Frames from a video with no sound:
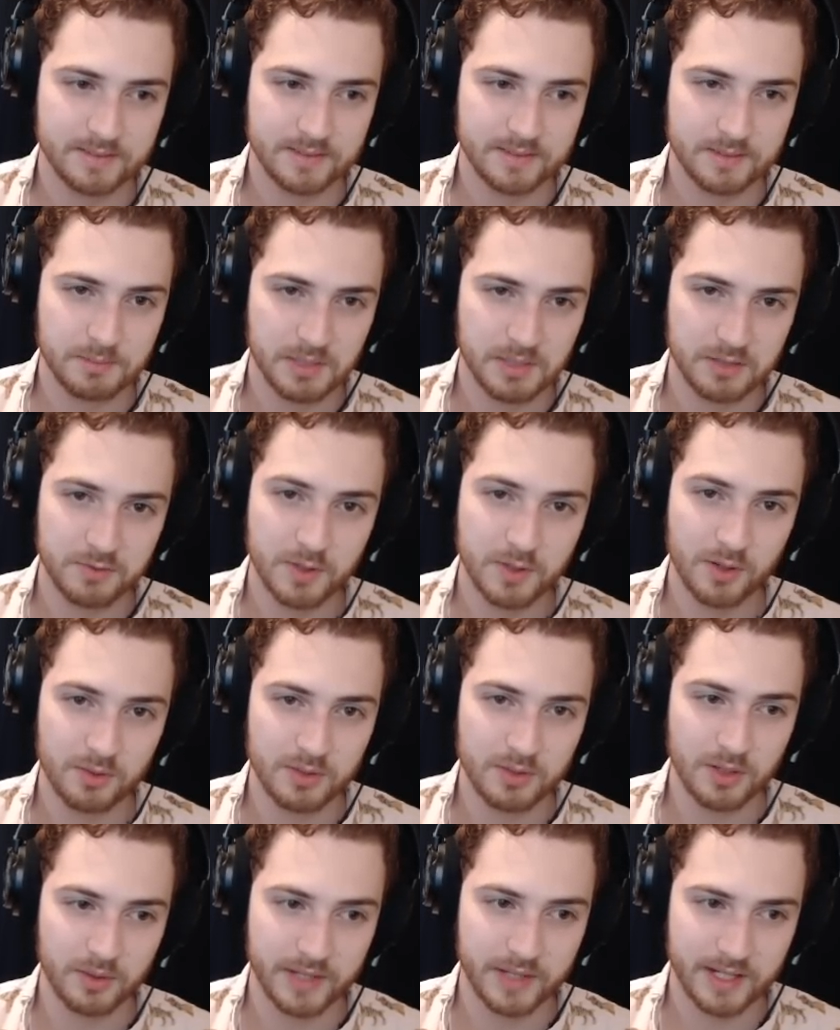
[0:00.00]
But if you don't
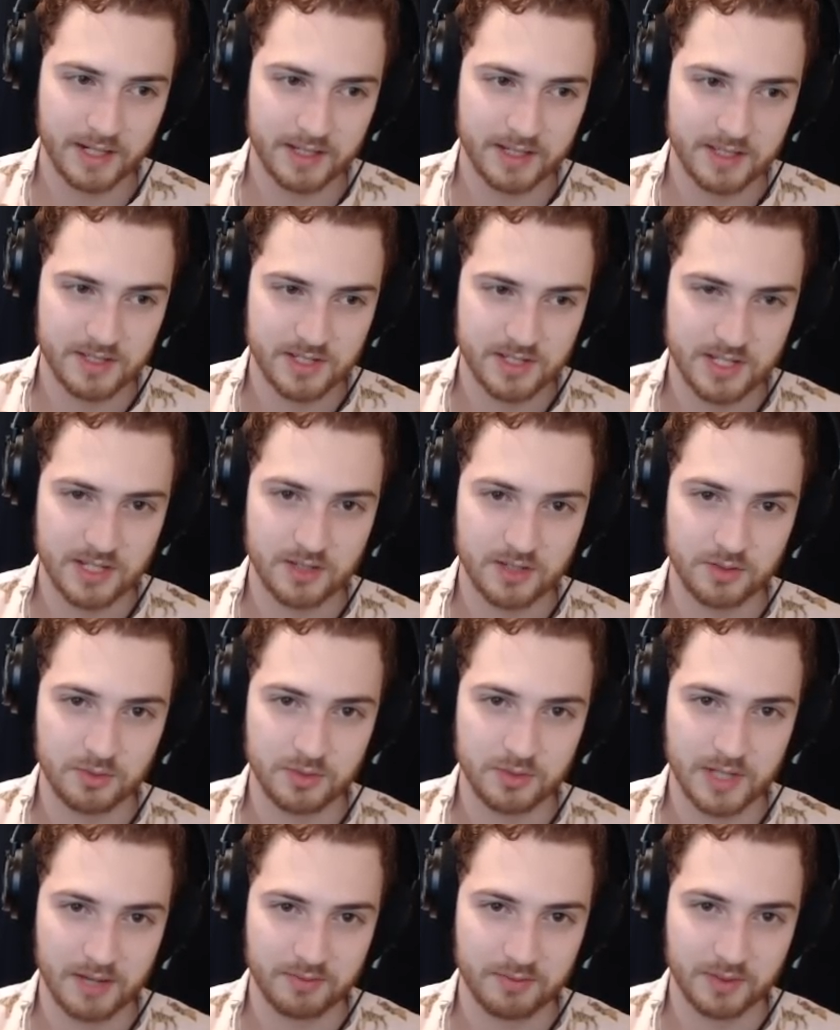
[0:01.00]
know that, I can see you
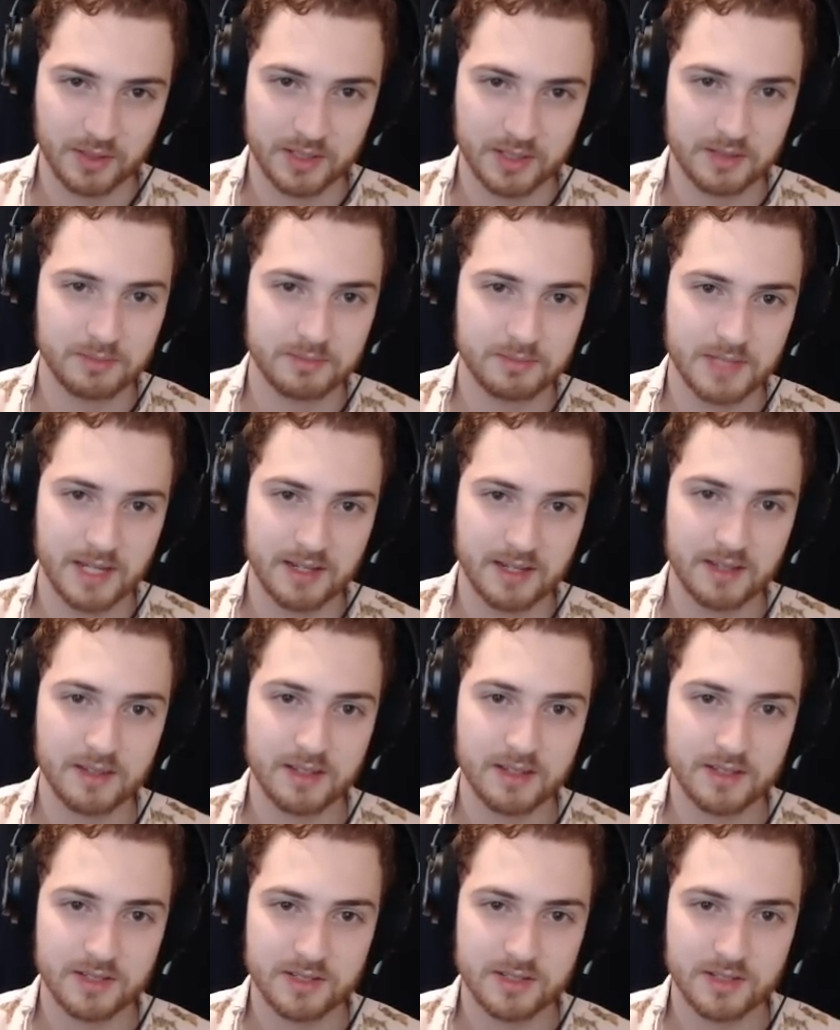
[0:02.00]
definitely taking
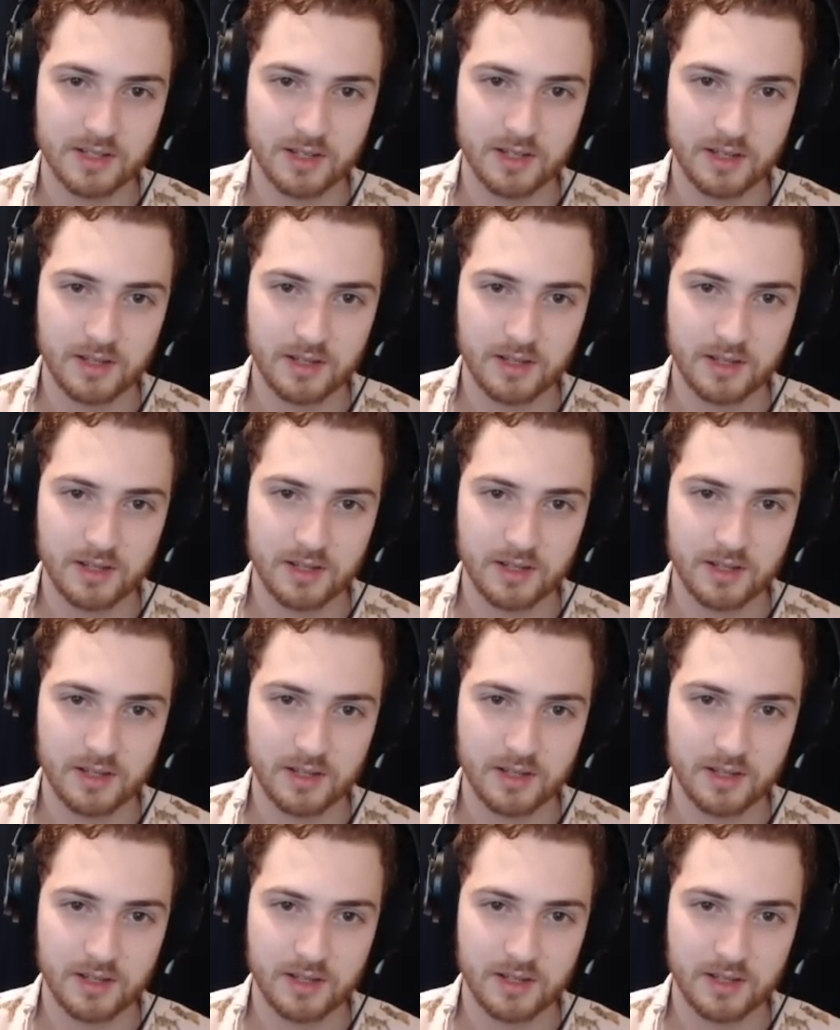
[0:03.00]
this.